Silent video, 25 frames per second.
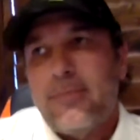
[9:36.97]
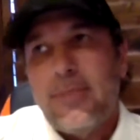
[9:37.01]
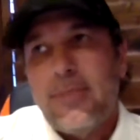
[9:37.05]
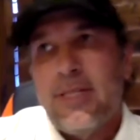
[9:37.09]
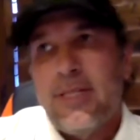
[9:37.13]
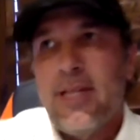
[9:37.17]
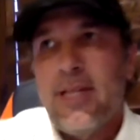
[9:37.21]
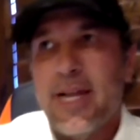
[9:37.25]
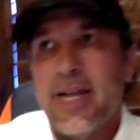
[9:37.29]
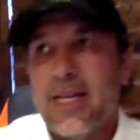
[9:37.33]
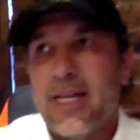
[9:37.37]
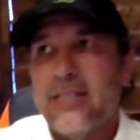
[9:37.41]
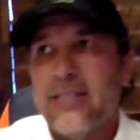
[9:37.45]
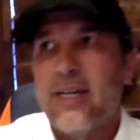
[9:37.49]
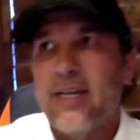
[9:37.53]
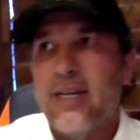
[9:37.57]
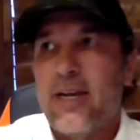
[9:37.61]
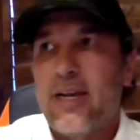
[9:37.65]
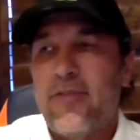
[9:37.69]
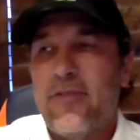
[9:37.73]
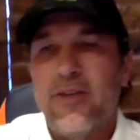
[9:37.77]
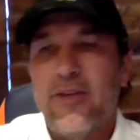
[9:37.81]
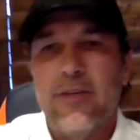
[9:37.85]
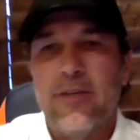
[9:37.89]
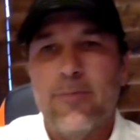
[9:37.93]
like I said, I
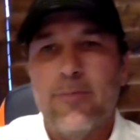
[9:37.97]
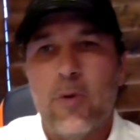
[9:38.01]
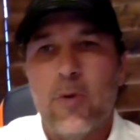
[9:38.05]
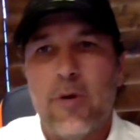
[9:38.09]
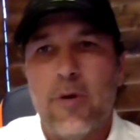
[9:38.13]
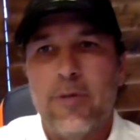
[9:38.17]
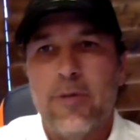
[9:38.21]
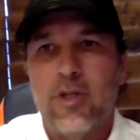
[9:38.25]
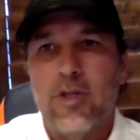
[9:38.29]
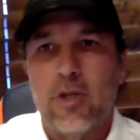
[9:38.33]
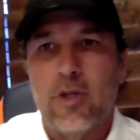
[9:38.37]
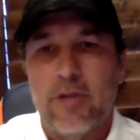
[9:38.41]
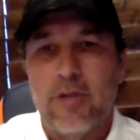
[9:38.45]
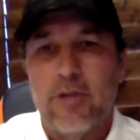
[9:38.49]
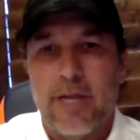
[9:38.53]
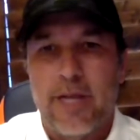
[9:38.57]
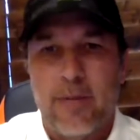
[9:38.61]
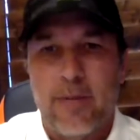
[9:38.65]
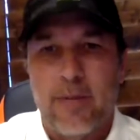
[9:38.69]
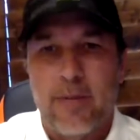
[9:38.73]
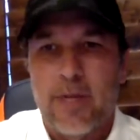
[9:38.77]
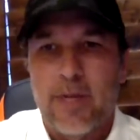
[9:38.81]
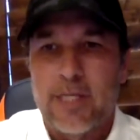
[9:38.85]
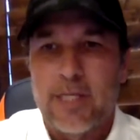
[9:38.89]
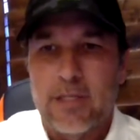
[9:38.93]
feel more immature than when
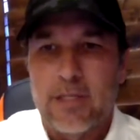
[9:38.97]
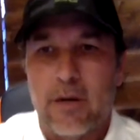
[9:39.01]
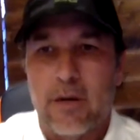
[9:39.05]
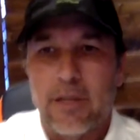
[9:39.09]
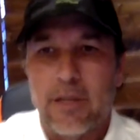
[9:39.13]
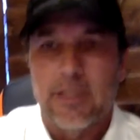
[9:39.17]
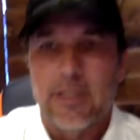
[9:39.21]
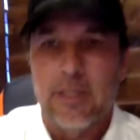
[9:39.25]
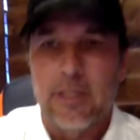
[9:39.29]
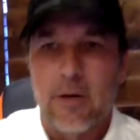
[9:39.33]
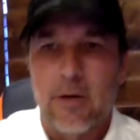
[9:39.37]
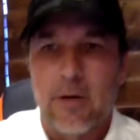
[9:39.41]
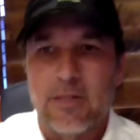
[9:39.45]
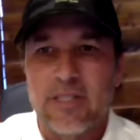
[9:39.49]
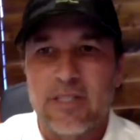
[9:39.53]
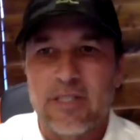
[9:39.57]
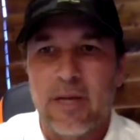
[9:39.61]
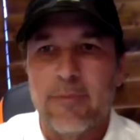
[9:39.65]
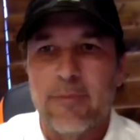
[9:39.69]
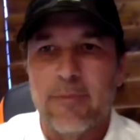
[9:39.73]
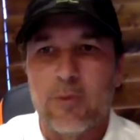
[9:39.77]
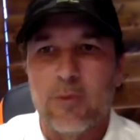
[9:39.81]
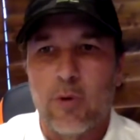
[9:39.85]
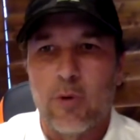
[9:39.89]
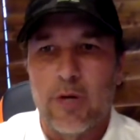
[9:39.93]
I started. So
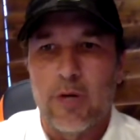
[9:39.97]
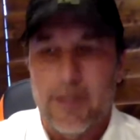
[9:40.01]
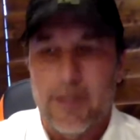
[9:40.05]
something's working.